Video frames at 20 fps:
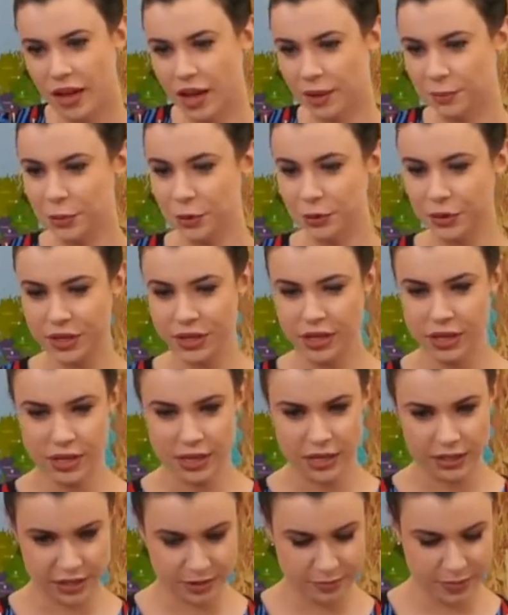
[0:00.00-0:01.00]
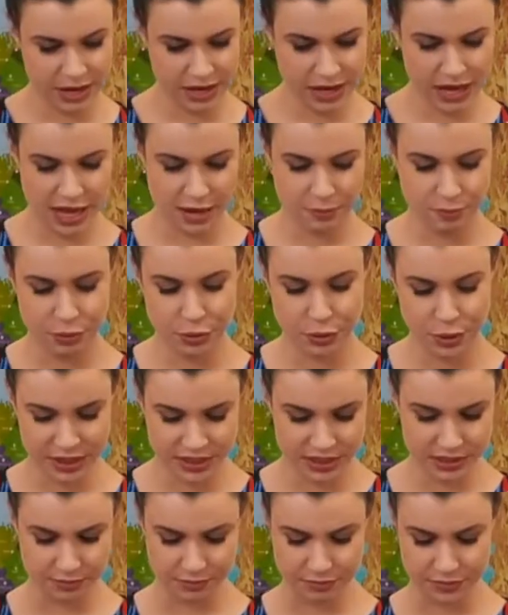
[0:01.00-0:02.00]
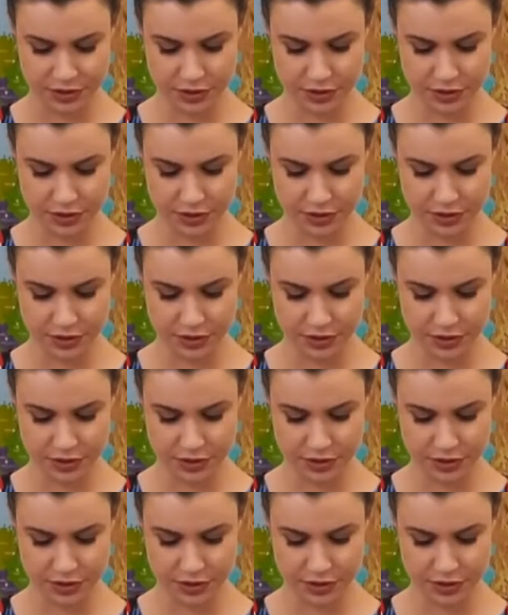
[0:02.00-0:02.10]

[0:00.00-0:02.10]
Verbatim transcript: I'm going to make a prism.